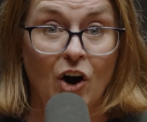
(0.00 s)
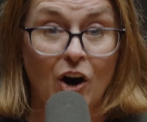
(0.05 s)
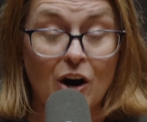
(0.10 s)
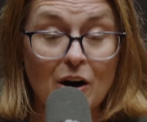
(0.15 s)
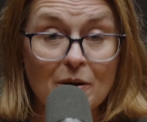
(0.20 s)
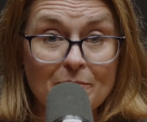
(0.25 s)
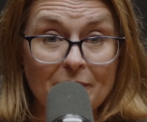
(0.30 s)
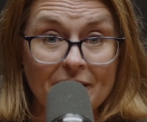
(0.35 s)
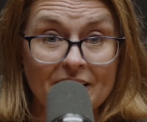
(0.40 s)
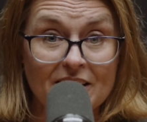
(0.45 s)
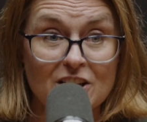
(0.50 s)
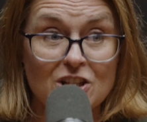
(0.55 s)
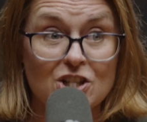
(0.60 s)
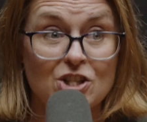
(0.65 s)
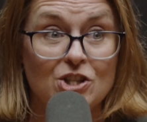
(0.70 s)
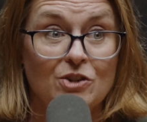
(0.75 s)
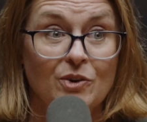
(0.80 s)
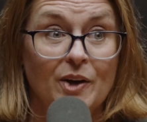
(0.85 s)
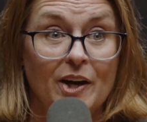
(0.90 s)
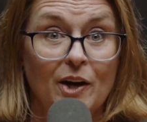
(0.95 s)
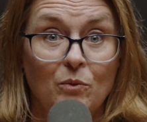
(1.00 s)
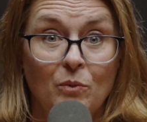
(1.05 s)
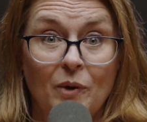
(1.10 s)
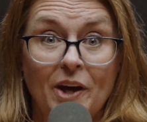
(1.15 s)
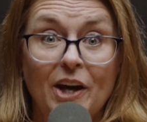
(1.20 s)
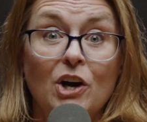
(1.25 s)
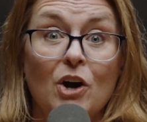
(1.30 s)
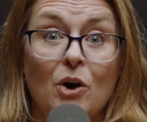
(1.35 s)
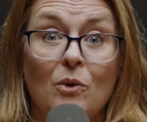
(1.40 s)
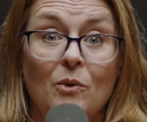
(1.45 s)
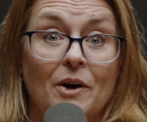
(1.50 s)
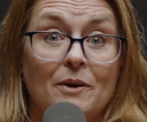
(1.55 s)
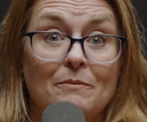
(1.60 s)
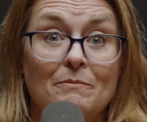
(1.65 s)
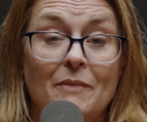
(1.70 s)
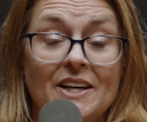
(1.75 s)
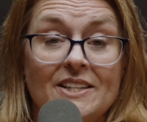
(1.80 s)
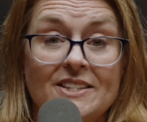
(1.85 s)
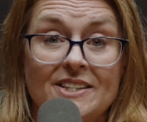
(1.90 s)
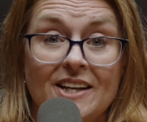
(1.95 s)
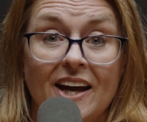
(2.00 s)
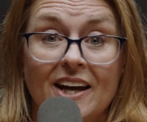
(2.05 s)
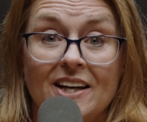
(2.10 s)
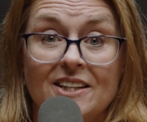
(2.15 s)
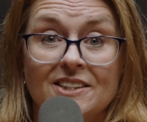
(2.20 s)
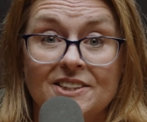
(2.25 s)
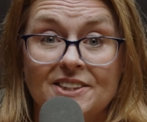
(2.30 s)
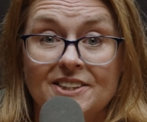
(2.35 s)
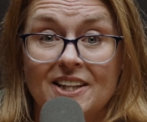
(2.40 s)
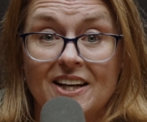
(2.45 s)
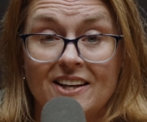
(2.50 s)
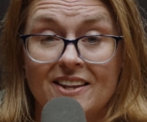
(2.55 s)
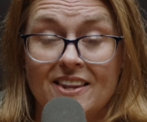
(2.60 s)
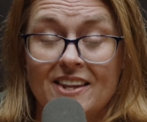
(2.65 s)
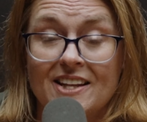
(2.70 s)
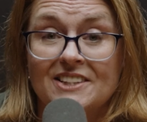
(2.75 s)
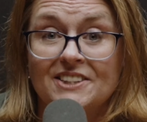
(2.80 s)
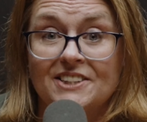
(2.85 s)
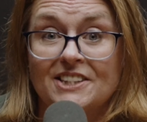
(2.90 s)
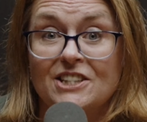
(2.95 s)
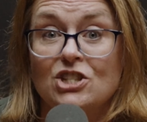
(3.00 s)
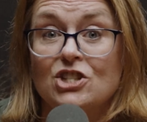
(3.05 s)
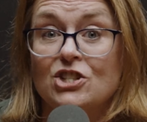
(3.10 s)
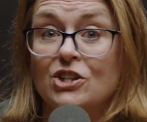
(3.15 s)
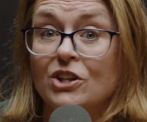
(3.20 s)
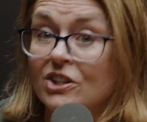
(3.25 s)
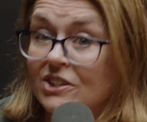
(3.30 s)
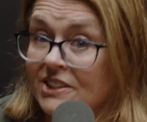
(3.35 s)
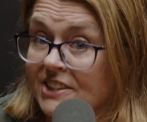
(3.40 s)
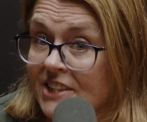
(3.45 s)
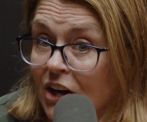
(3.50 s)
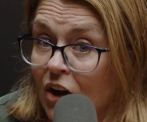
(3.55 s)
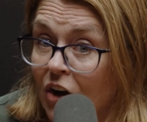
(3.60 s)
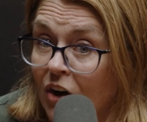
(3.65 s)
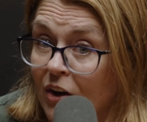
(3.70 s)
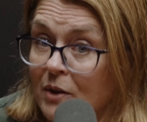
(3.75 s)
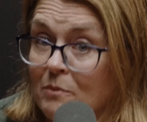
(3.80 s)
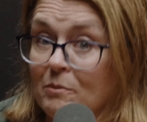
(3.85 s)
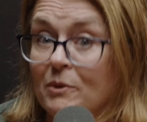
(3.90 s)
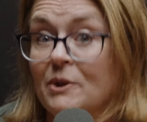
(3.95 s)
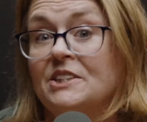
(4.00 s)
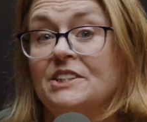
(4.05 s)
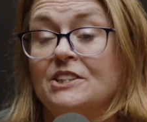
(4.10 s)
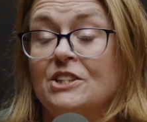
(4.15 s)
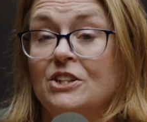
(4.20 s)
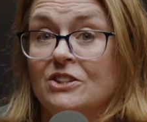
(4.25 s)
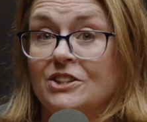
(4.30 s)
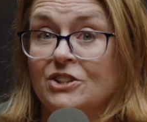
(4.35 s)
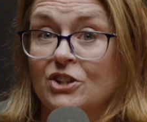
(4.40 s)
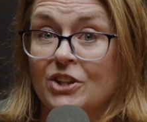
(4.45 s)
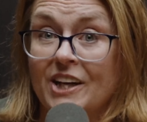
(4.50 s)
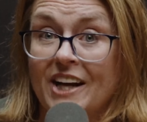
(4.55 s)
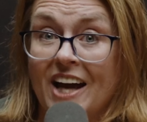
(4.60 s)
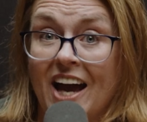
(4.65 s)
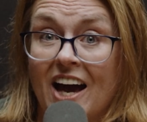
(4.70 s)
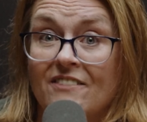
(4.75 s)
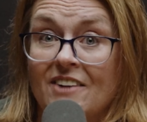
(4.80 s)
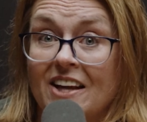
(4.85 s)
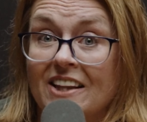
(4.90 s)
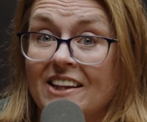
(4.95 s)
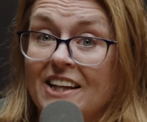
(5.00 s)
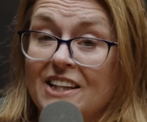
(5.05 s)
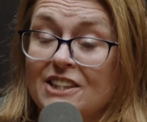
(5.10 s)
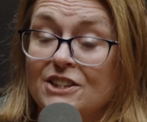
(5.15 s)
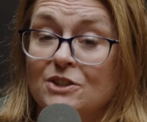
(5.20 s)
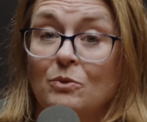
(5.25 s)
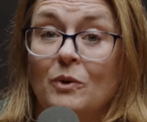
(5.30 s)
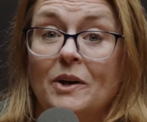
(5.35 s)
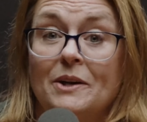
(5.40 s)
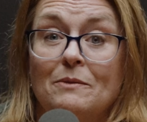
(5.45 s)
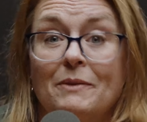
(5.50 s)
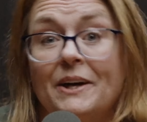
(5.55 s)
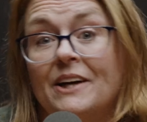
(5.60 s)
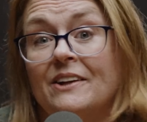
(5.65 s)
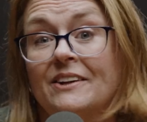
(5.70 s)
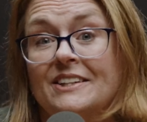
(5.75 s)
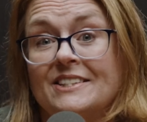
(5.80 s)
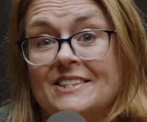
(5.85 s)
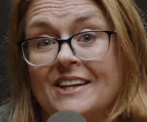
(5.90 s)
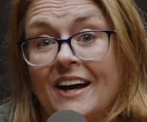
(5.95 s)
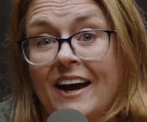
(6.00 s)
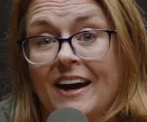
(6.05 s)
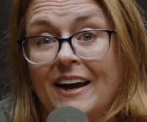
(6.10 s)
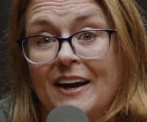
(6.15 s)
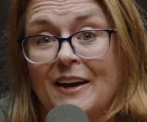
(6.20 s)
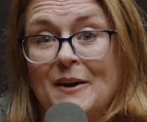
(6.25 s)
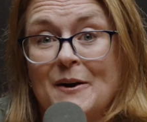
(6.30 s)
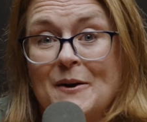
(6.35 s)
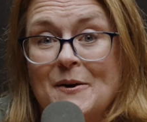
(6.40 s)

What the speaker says: our ministry, we go on Mondays, and this ensures that all the prisoners are going to have at least one meal a day.